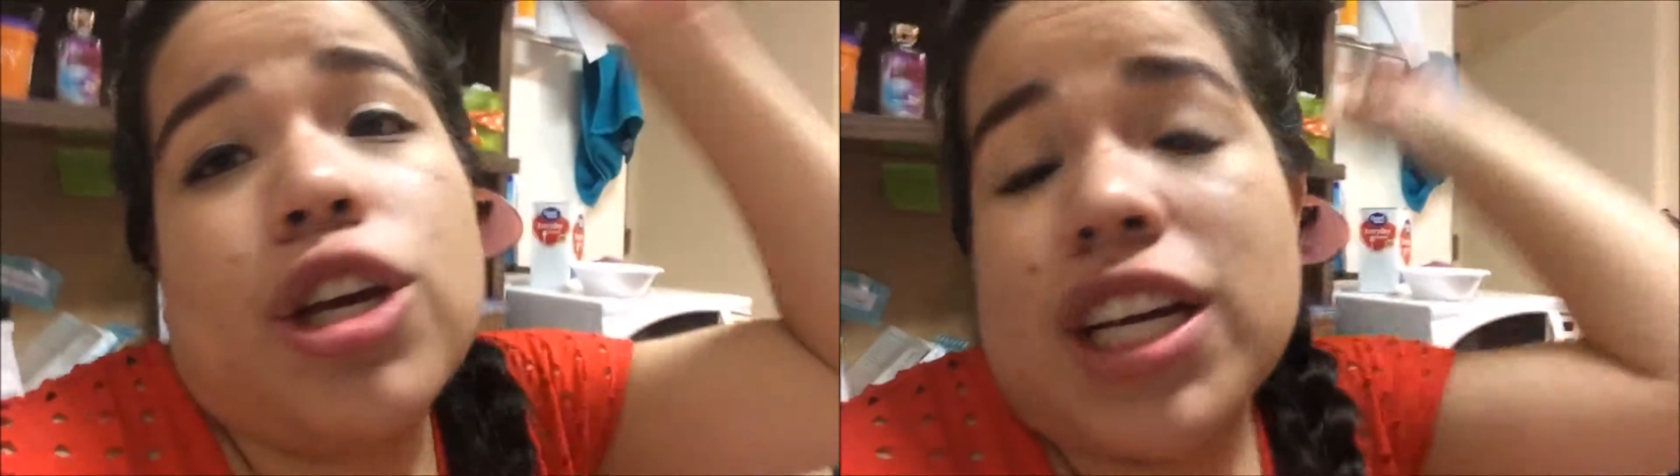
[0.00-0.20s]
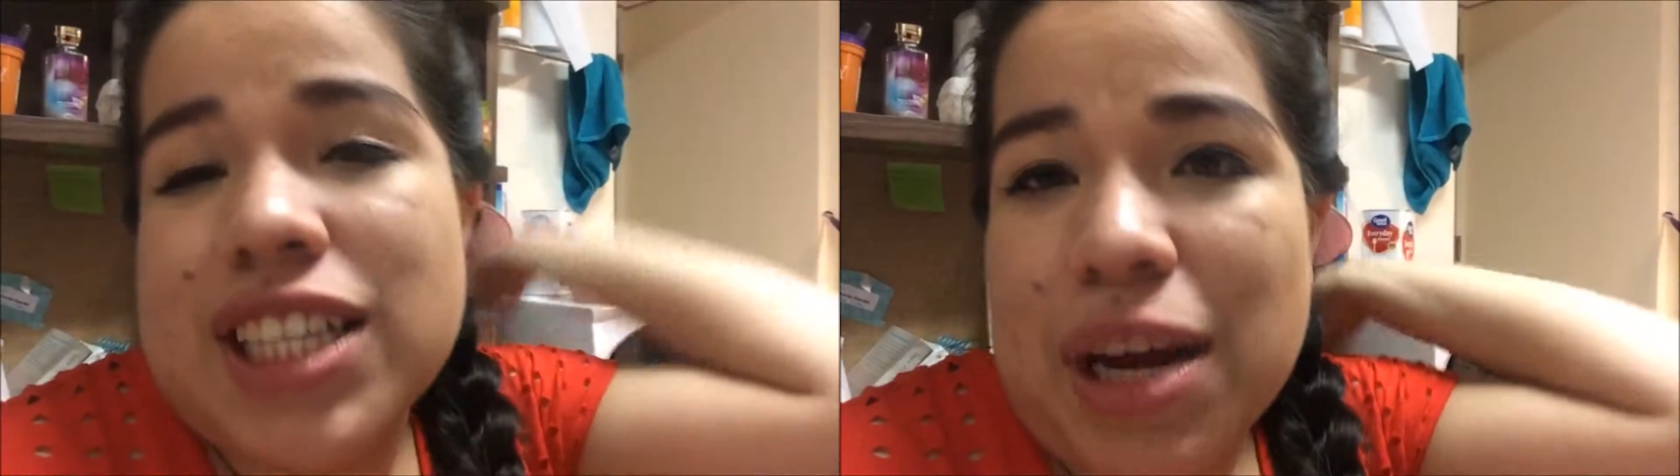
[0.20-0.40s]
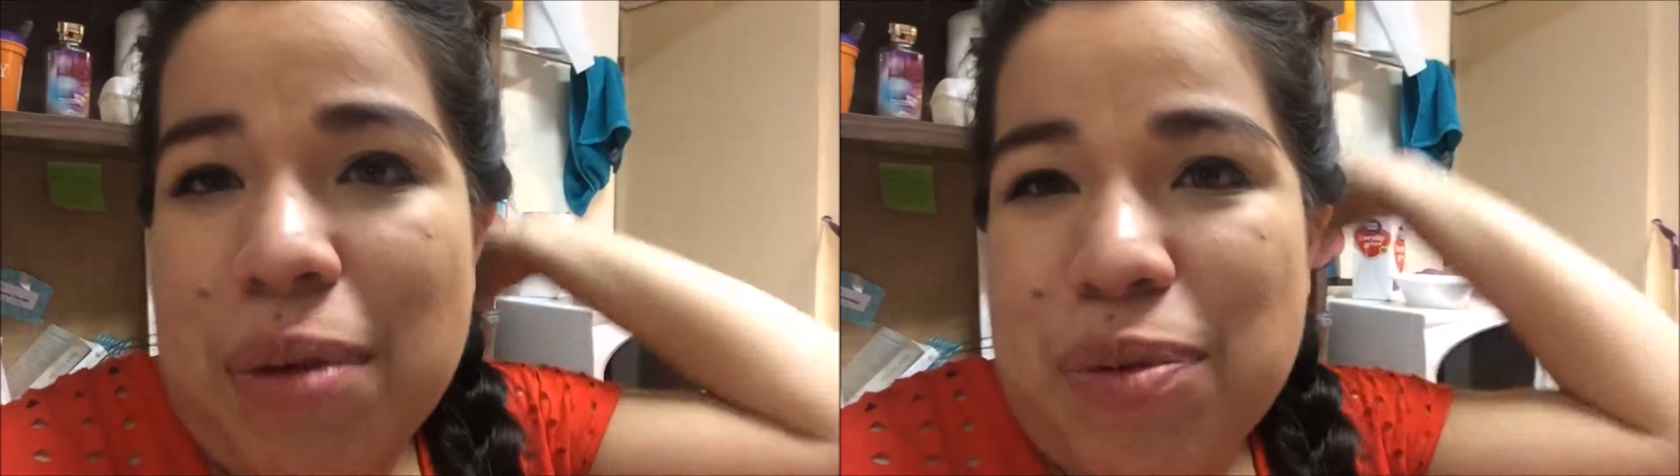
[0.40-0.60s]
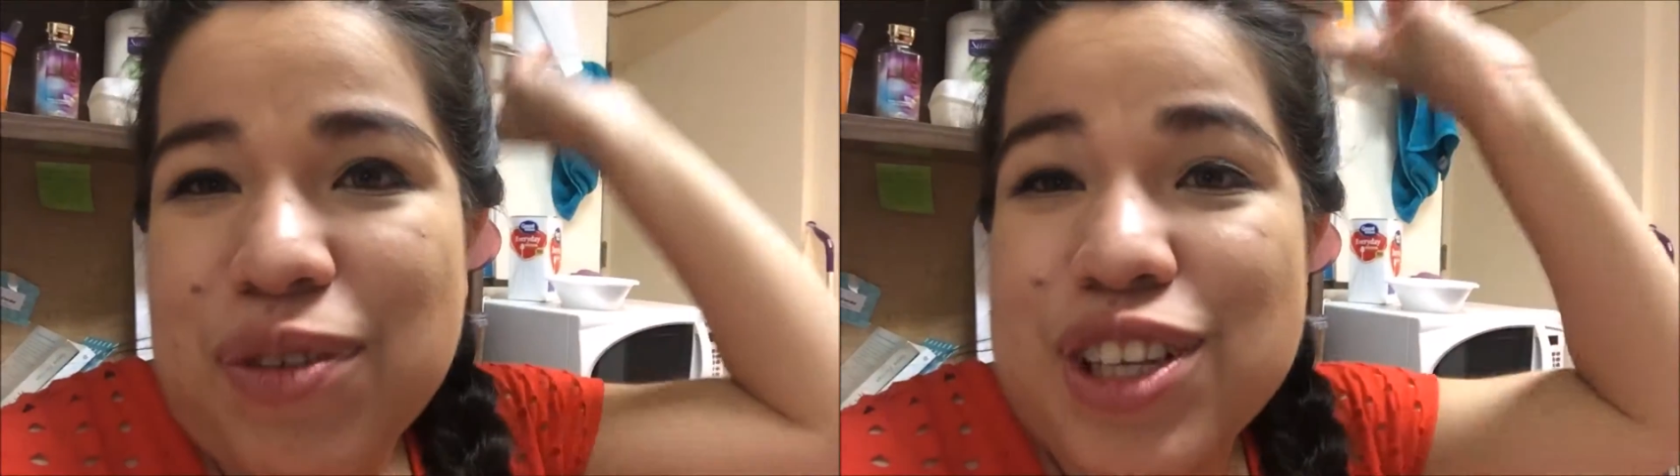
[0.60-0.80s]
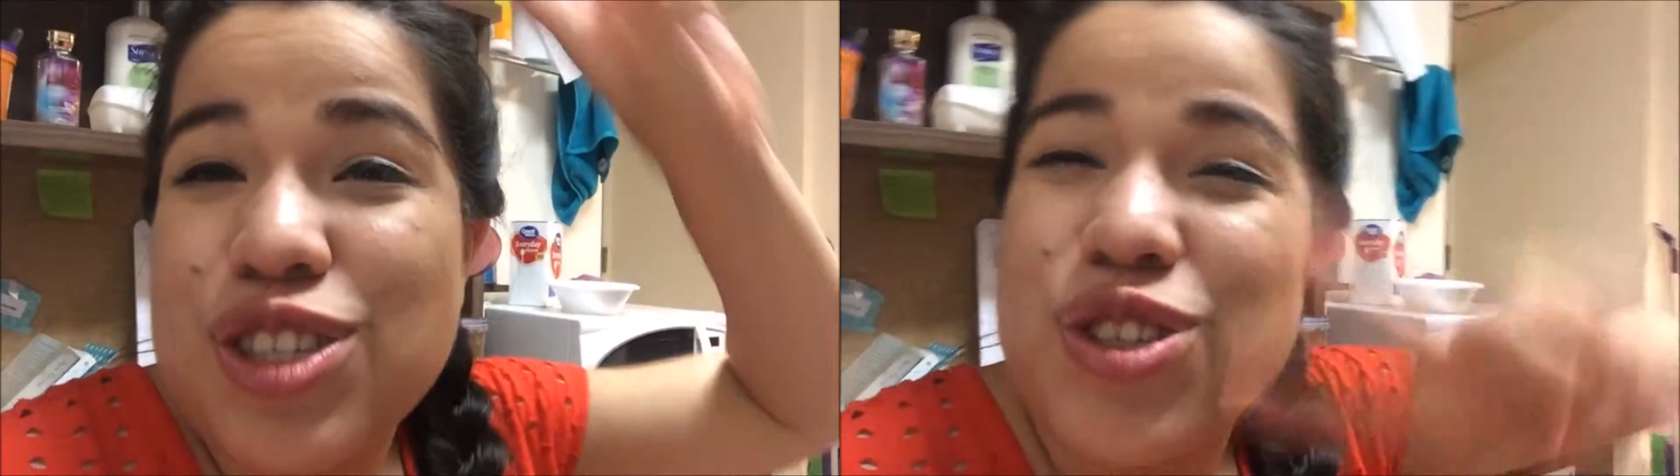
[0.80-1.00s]
You can check out my
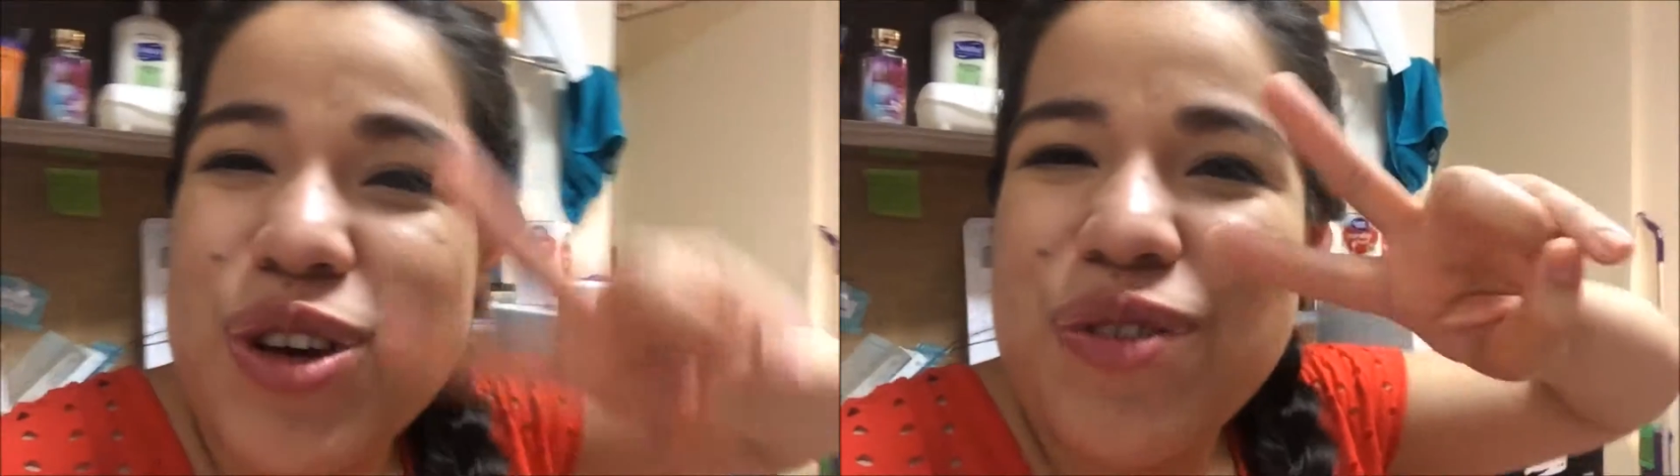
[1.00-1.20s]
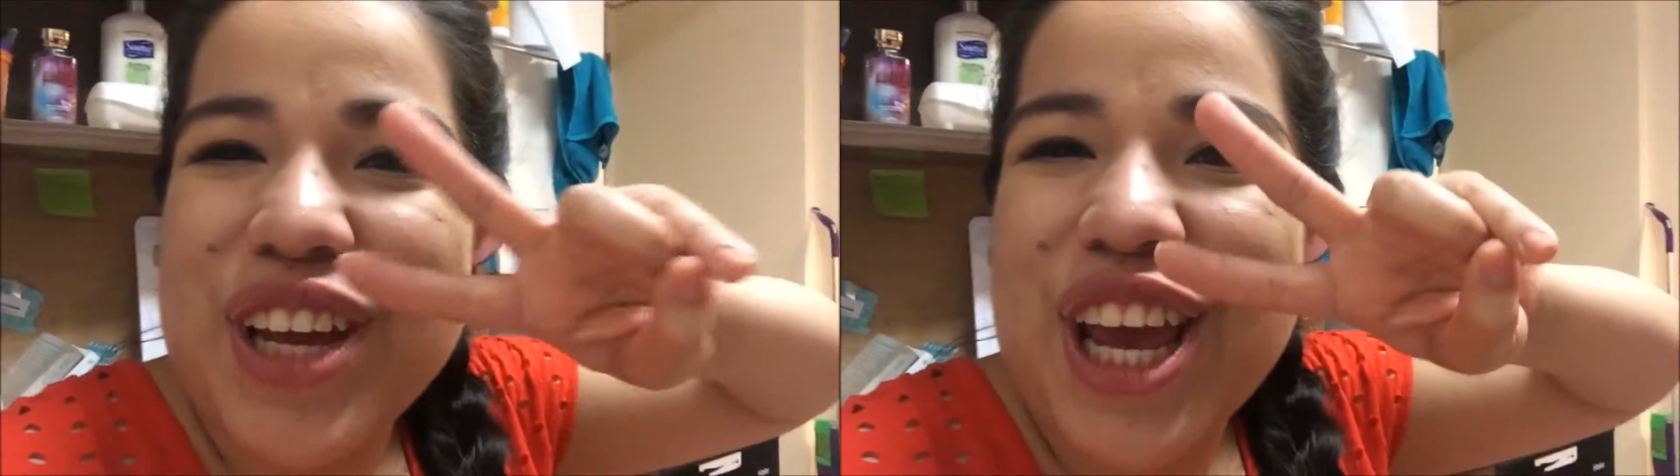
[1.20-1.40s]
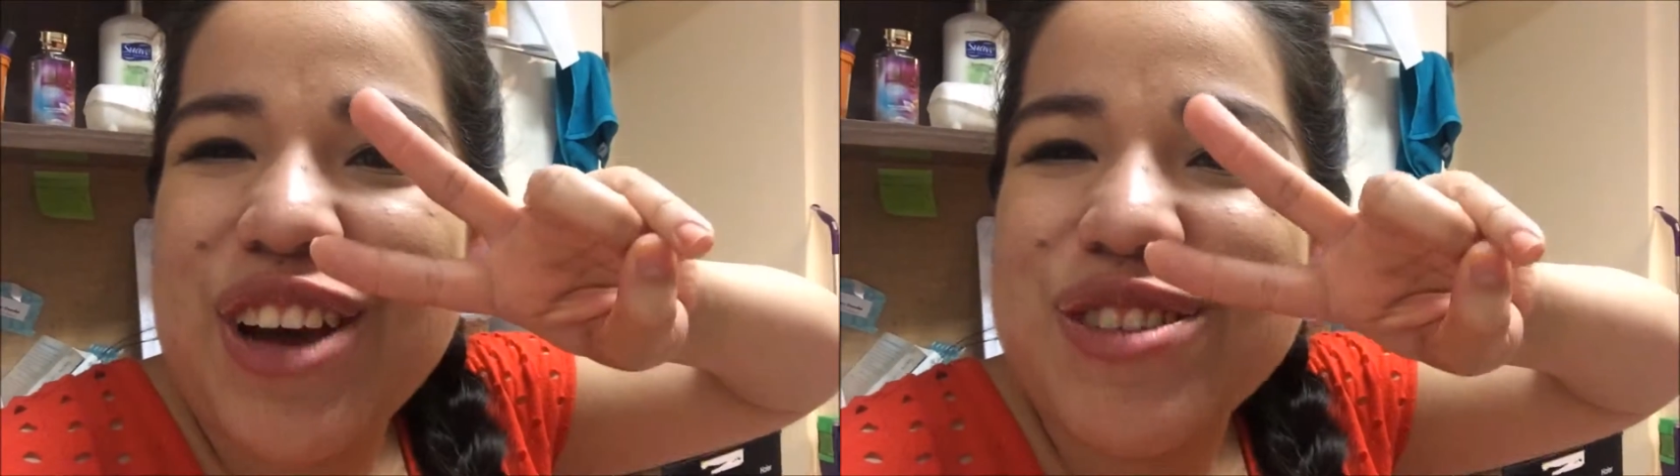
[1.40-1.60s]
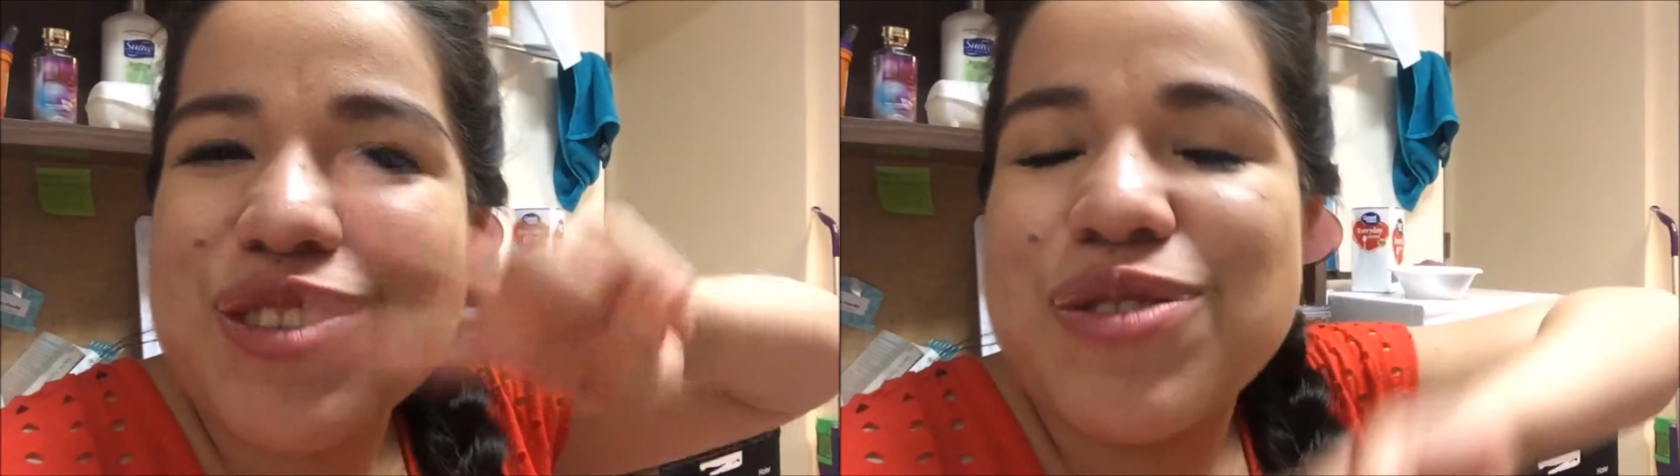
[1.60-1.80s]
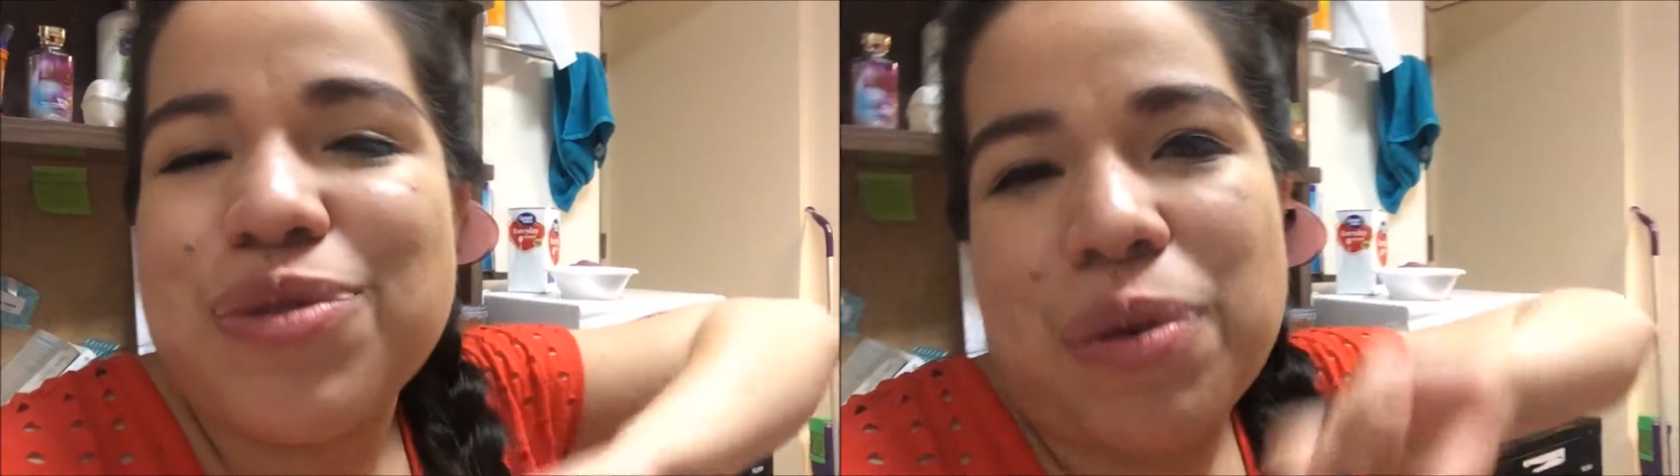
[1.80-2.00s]
previous 2
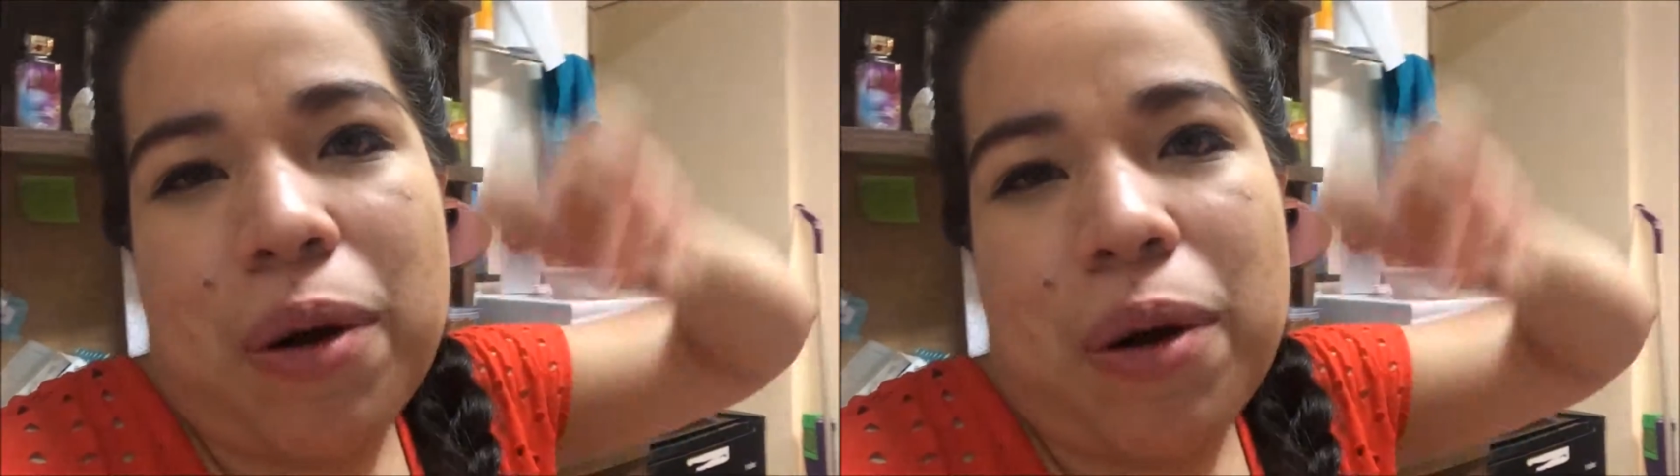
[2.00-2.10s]
videos.